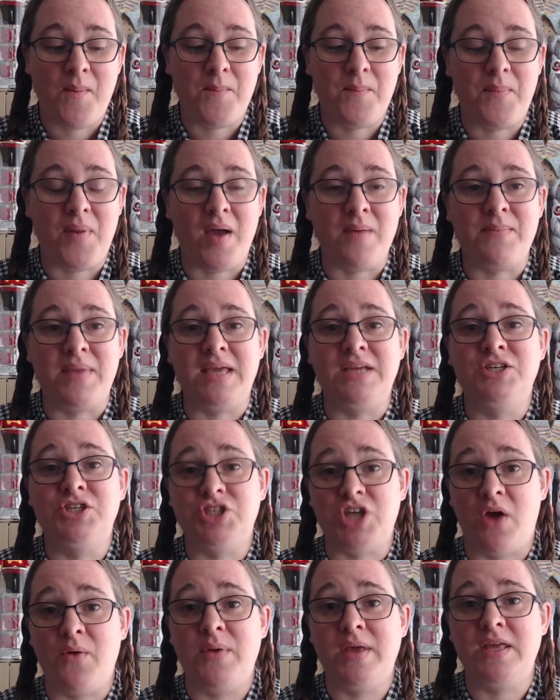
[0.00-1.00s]
by me
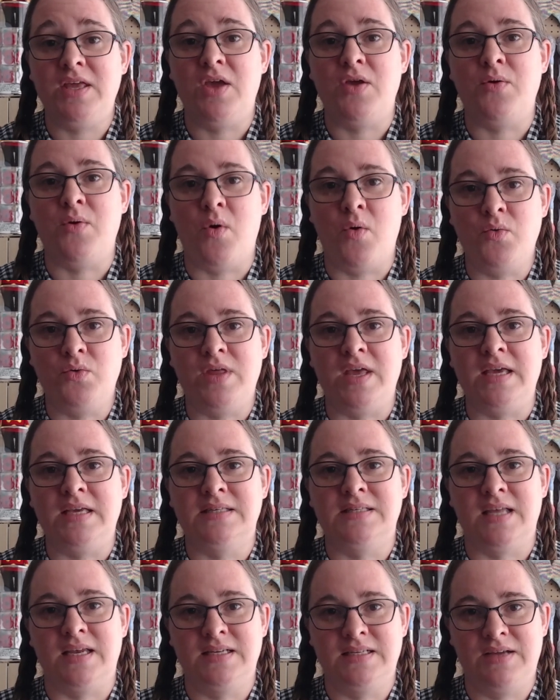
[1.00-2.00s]
showing you all
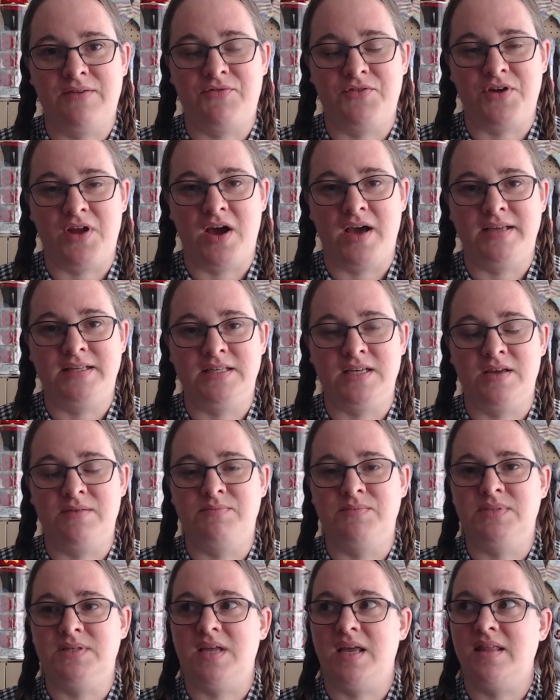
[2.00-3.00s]
these different
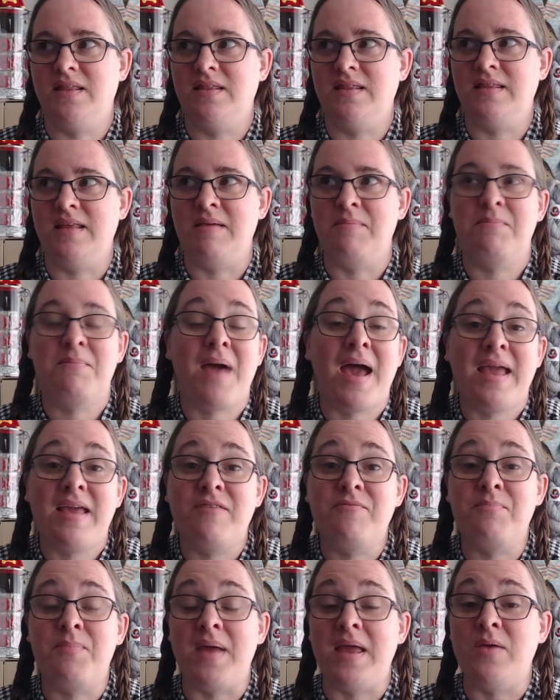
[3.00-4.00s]
items it
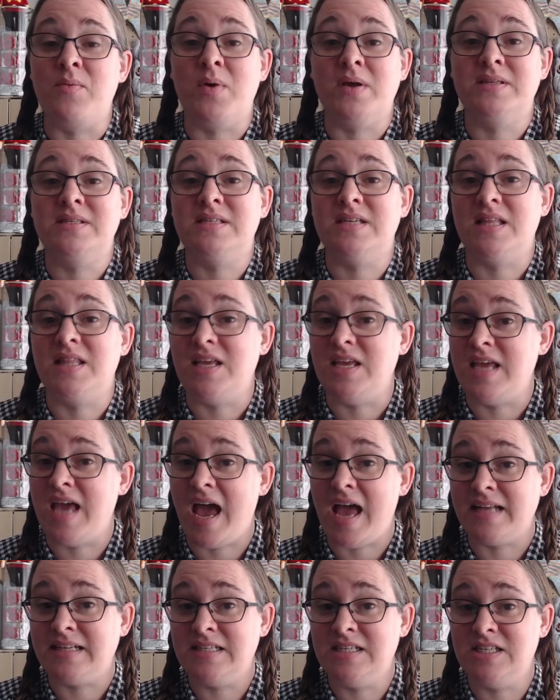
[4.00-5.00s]
may be ones that you
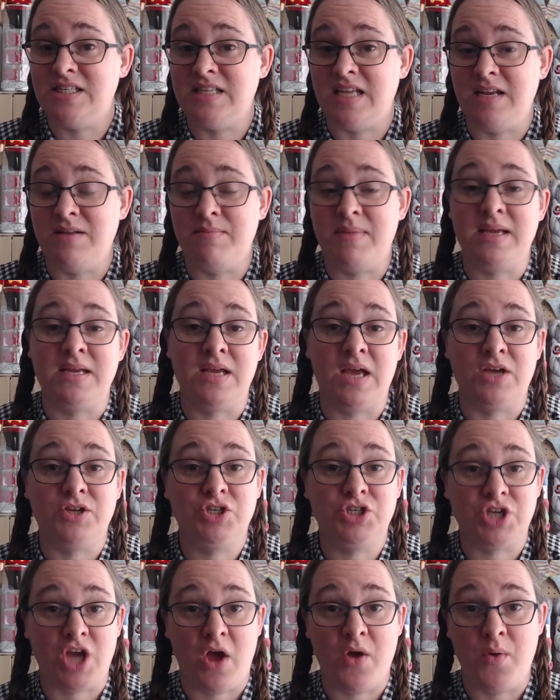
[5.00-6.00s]
hadn't seen me a
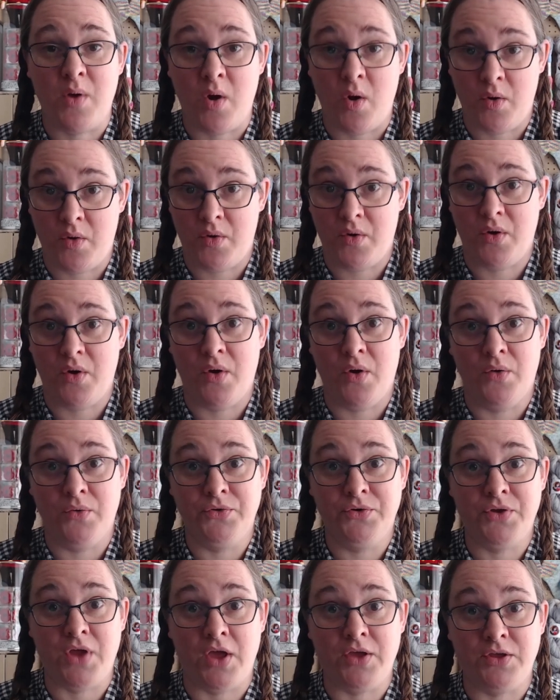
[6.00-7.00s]
show
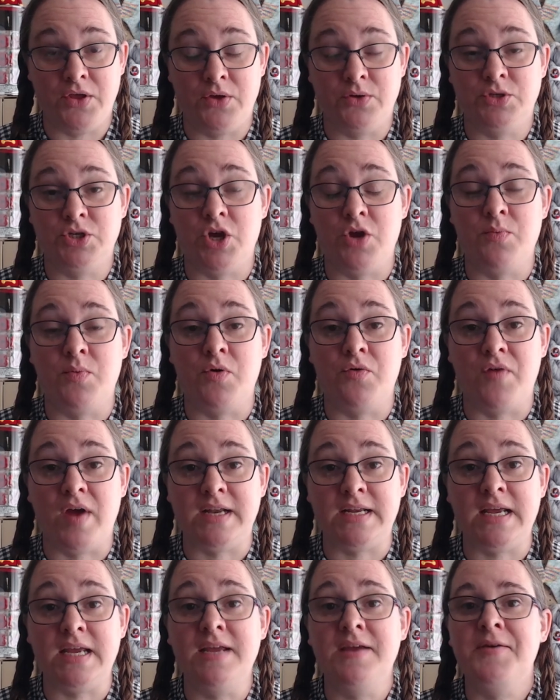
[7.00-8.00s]
on YouTube
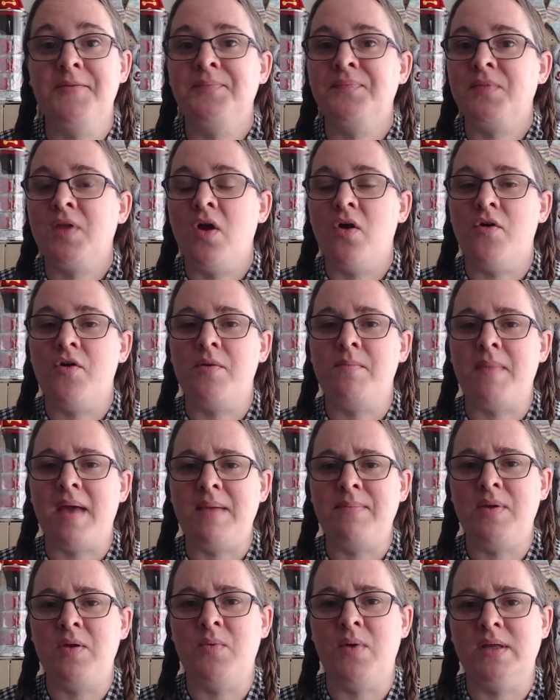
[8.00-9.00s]
already, or it
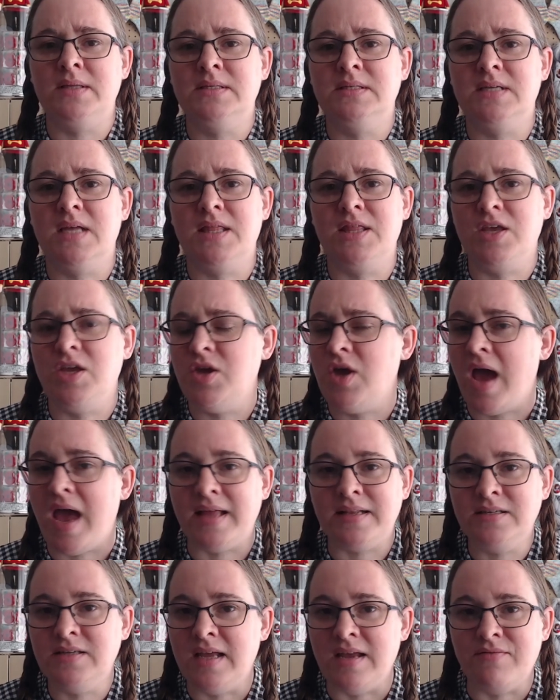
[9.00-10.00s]
may be ones that you
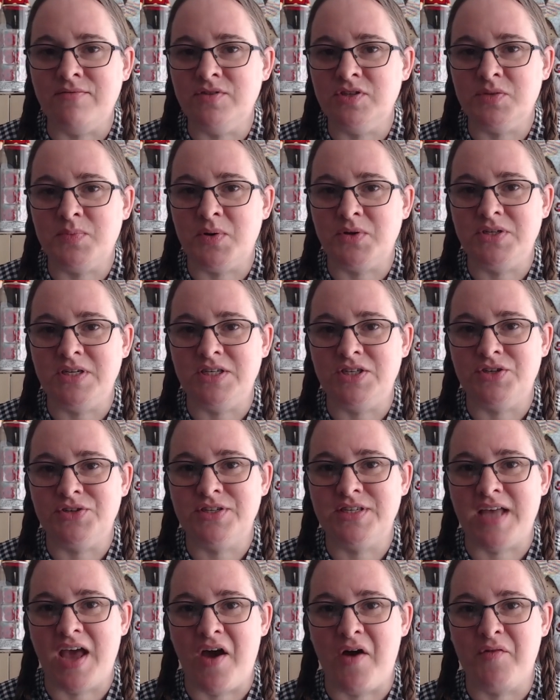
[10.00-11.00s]
hadn't even spotted
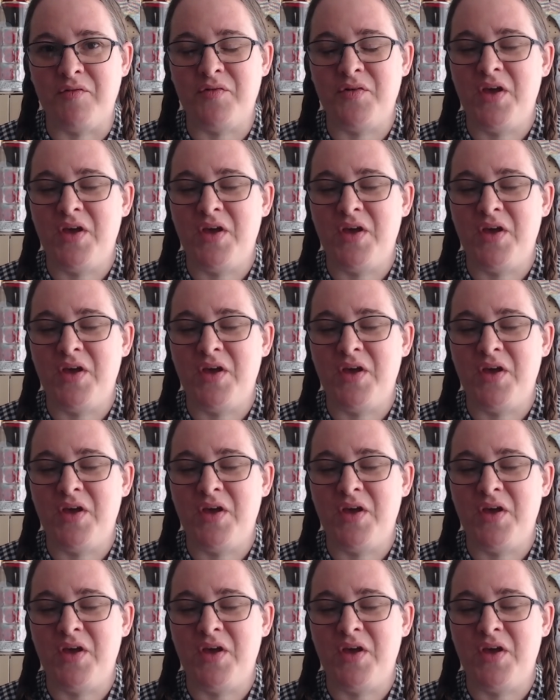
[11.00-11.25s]
yourself.